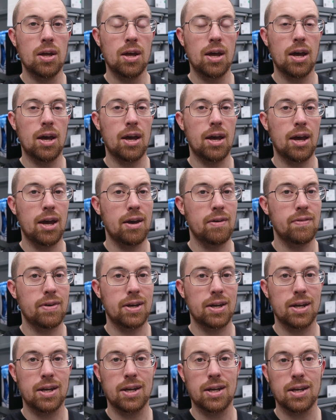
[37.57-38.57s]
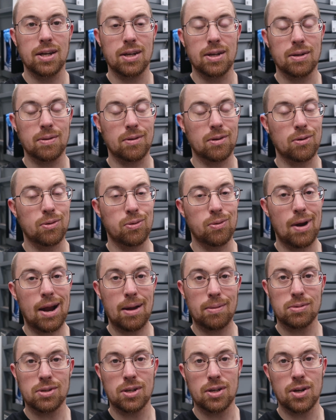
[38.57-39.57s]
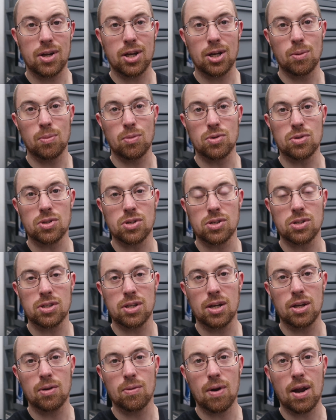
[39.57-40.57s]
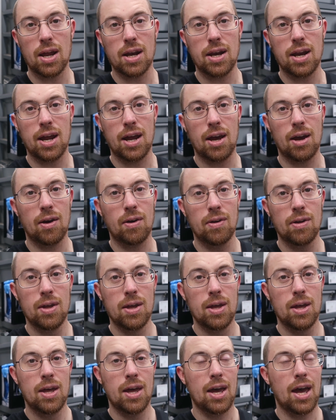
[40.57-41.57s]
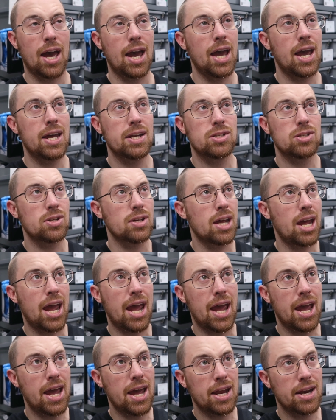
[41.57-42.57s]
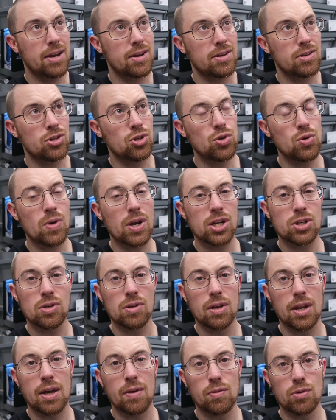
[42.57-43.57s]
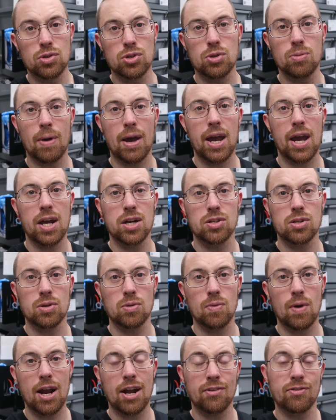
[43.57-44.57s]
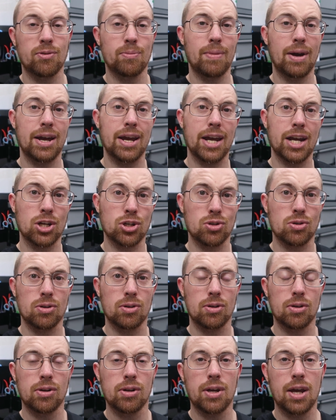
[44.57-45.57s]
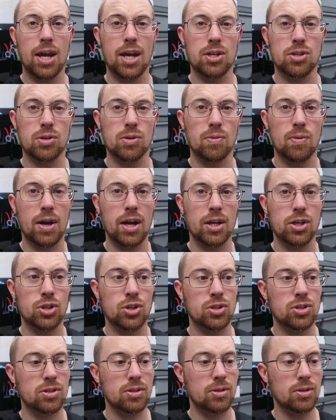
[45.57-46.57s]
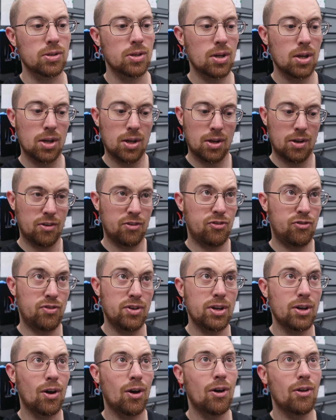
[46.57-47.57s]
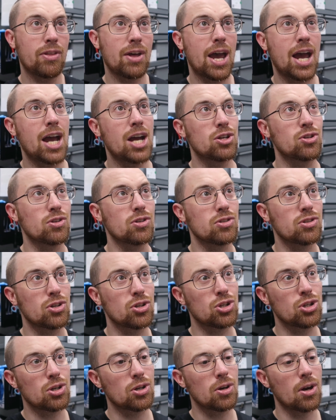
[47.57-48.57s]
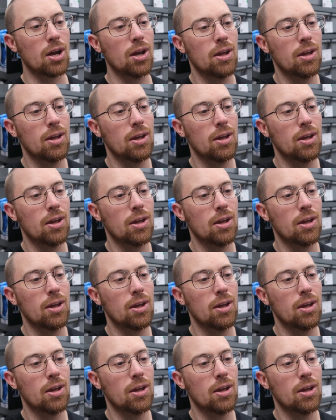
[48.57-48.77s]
uh, have a crap ton of animals to sell right now. I had to add two extra levels to my hatchling rack from my extra hatchling rack just to fit all the hatchlings this year